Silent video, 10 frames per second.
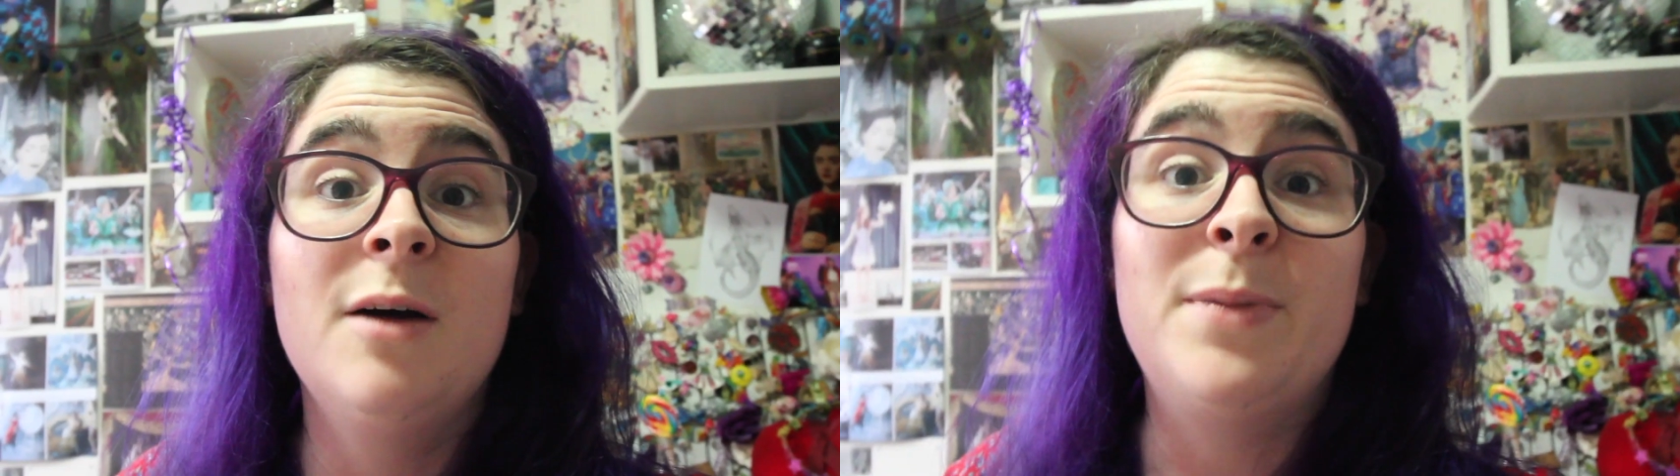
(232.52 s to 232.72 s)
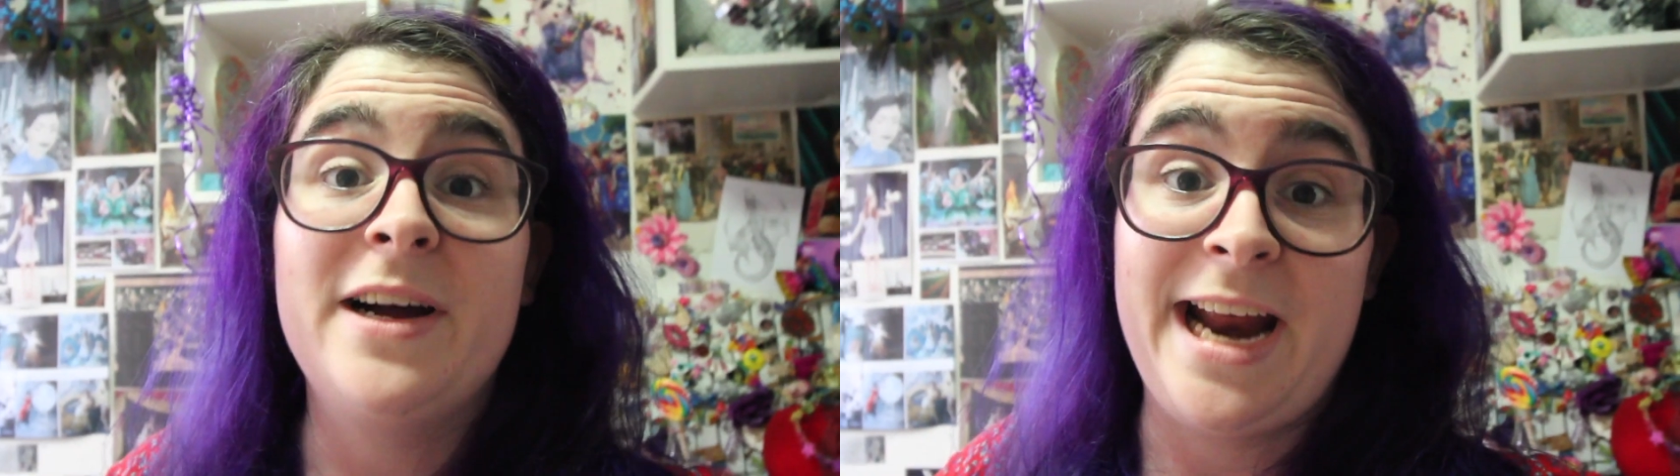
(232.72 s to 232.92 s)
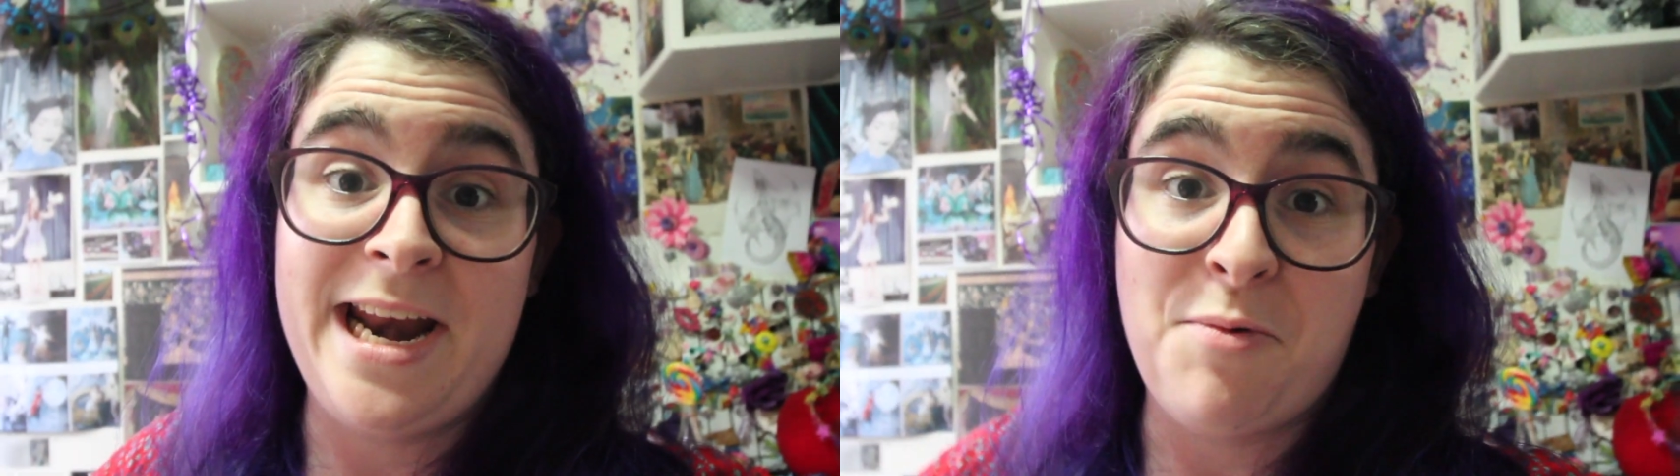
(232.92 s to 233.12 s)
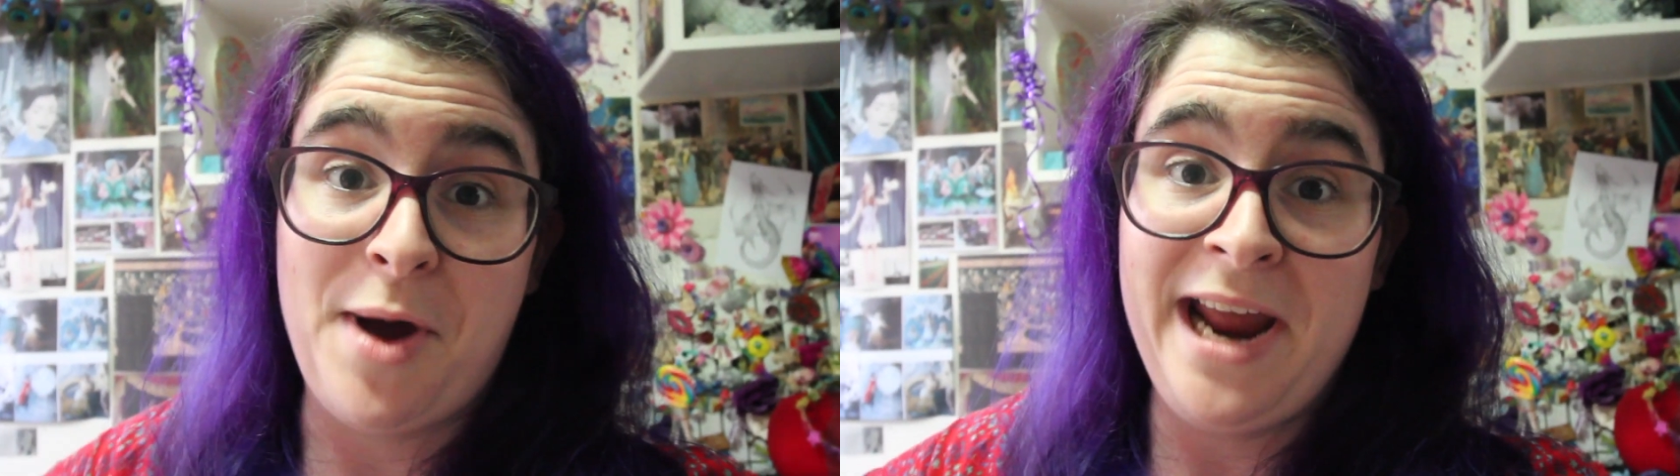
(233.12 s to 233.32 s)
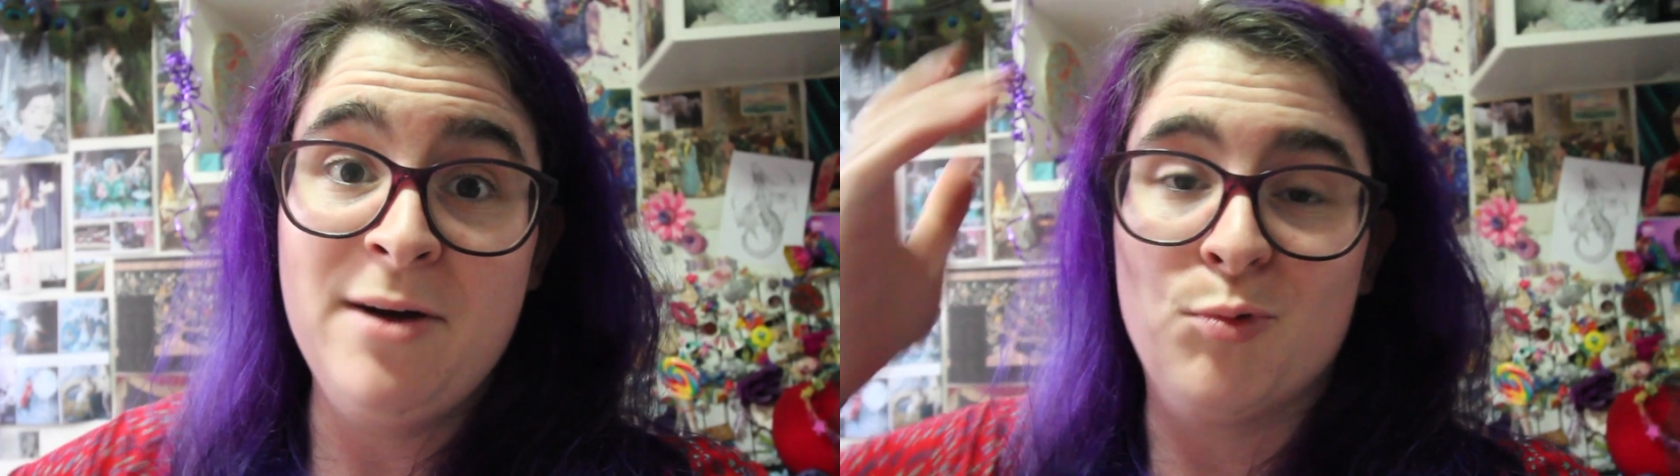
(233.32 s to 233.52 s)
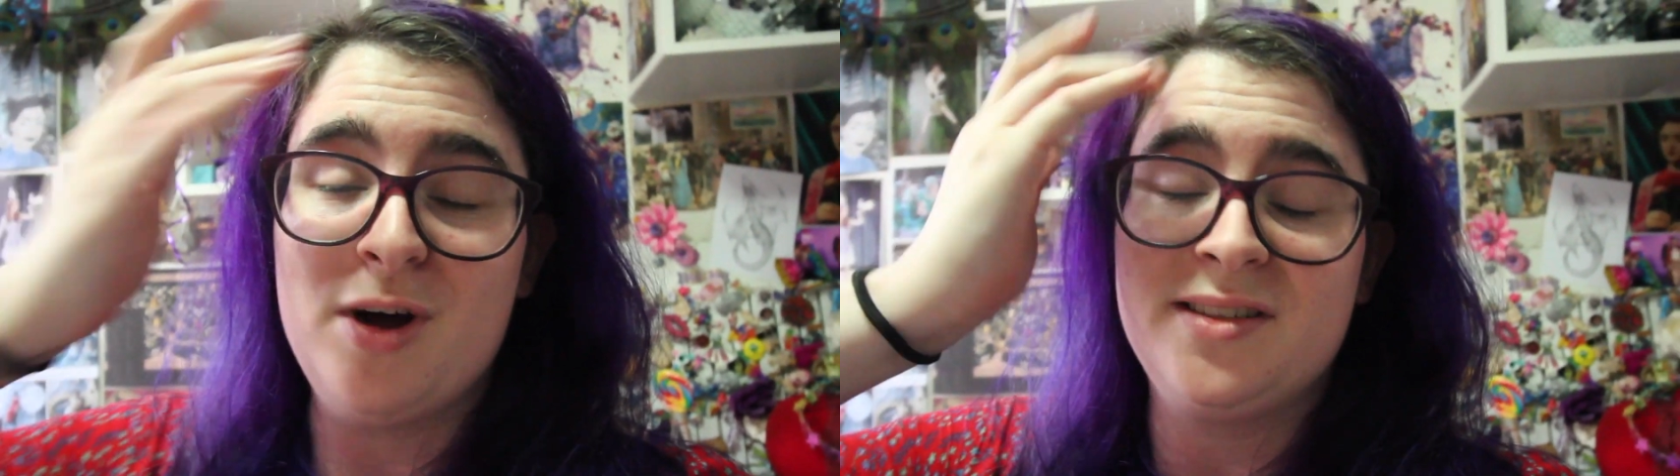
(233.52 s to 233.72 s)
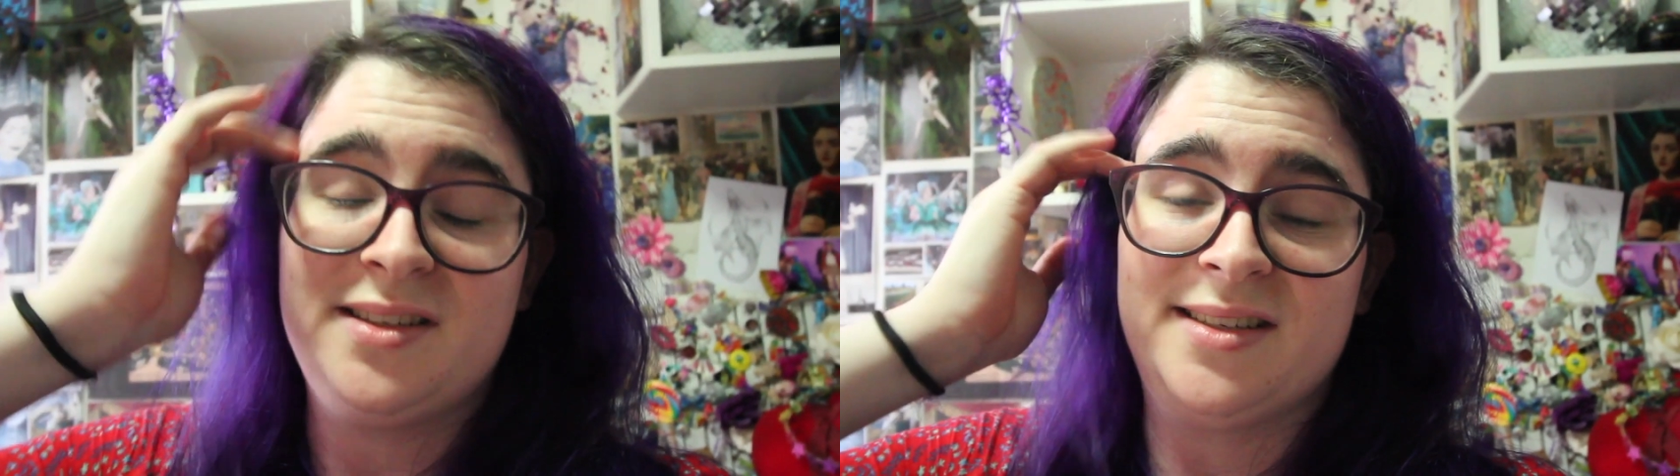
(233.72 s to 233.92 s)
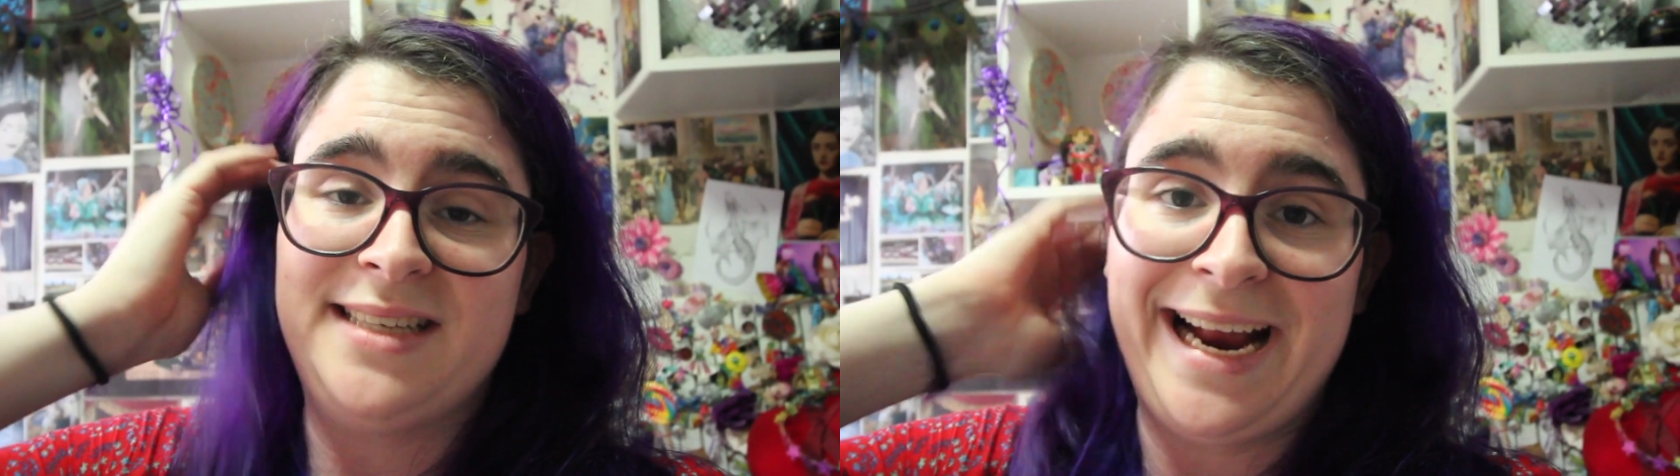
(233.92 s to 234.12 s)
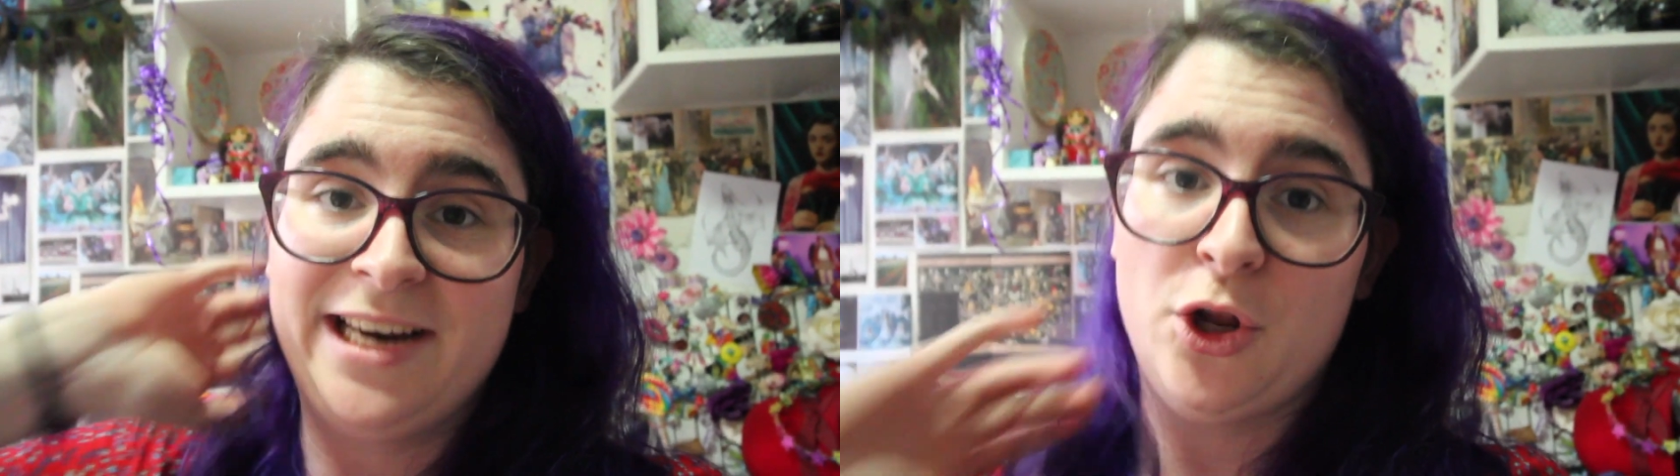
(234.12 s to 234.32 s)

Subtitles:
But anyway, once the second